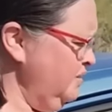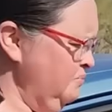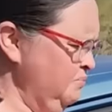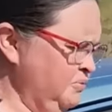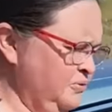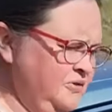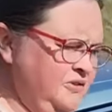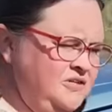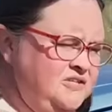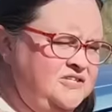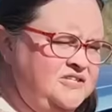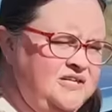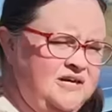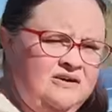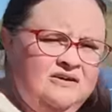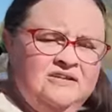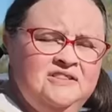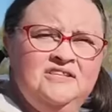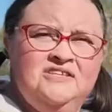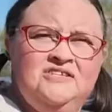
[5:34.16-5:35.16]
pull this
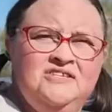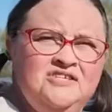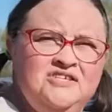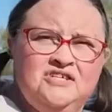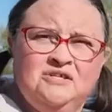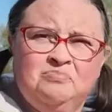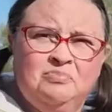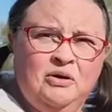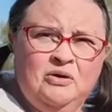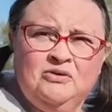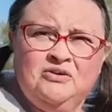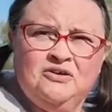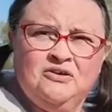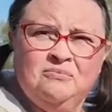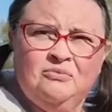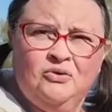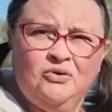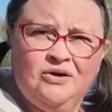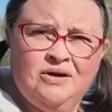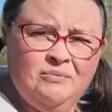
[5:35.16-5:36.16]
down. And this is just poster
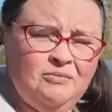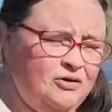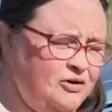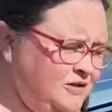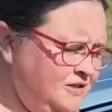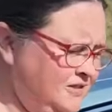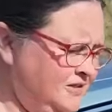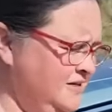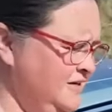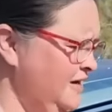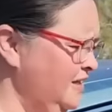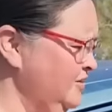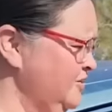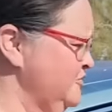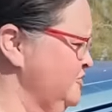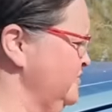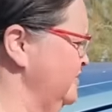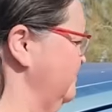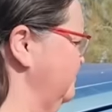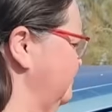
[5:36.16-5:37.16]
board I bought at the Dollar
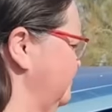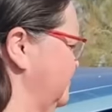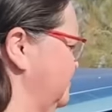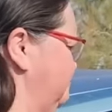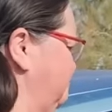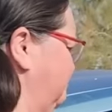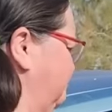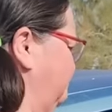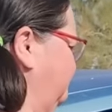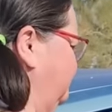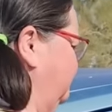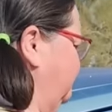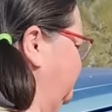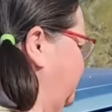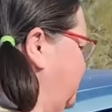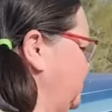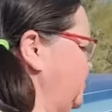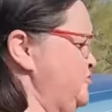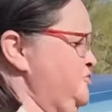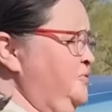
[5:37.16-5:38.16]
Tree for
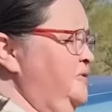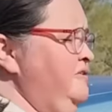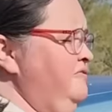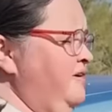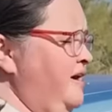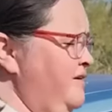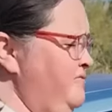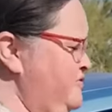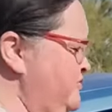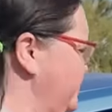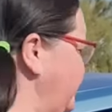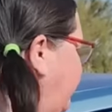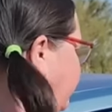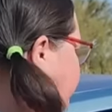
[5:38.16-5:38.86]
$1.25 tree.